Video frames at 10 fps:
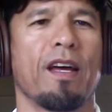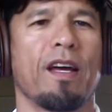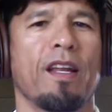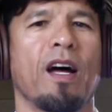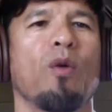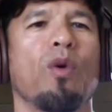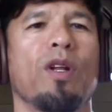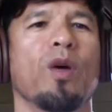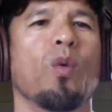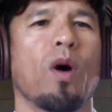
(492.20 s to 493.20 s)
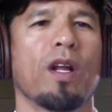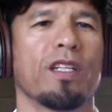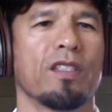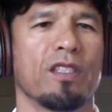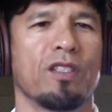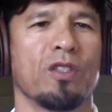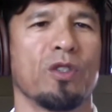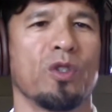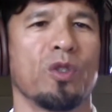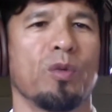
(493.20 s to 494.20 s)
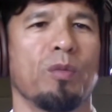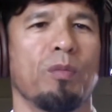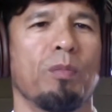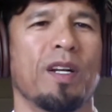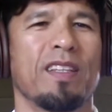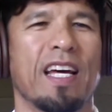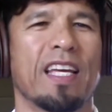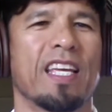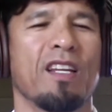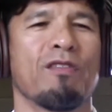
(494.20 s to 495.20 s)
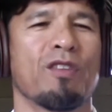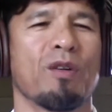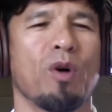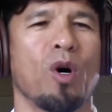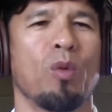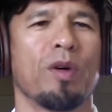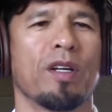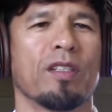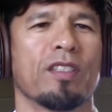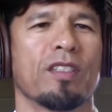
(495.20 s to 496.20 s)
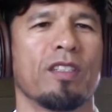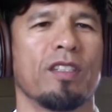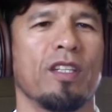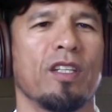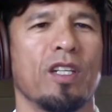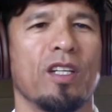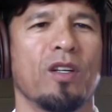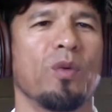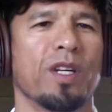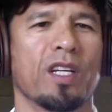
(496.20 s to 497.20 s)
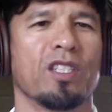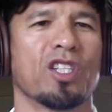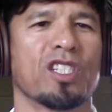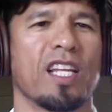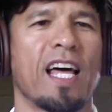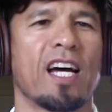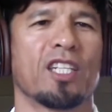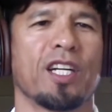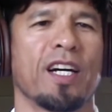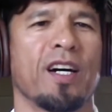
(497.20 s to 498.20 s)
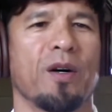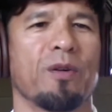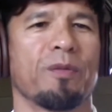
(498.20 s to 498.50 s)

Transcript: not really wanting to do, but in the heat of the moment, we can just lash out.